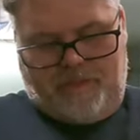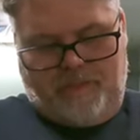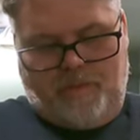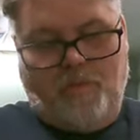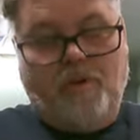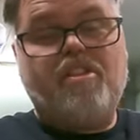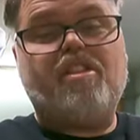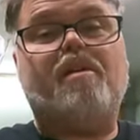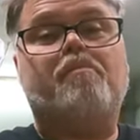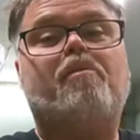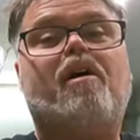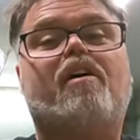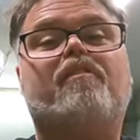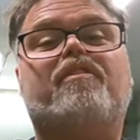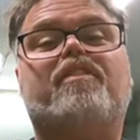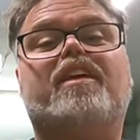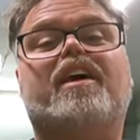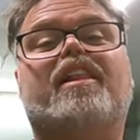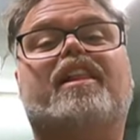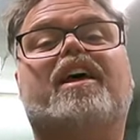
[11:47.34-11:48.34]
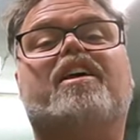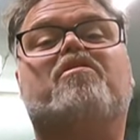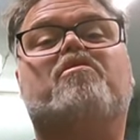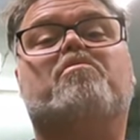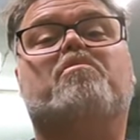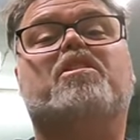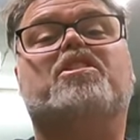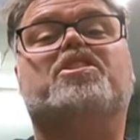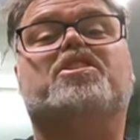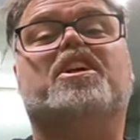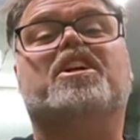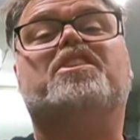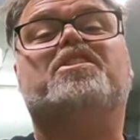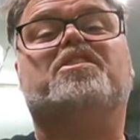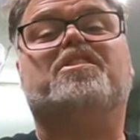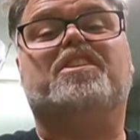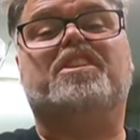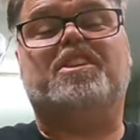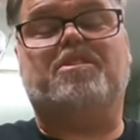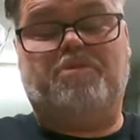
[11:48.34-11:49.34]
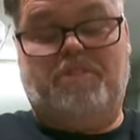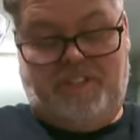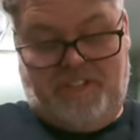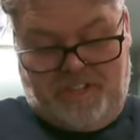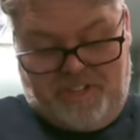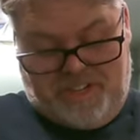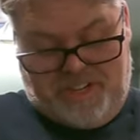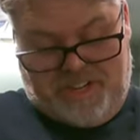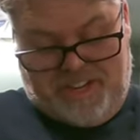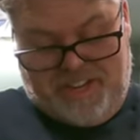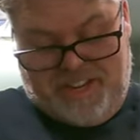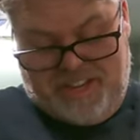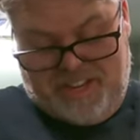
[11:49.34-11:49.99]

The ones I bought for the LS were much nicer than these ones, I'll tell you.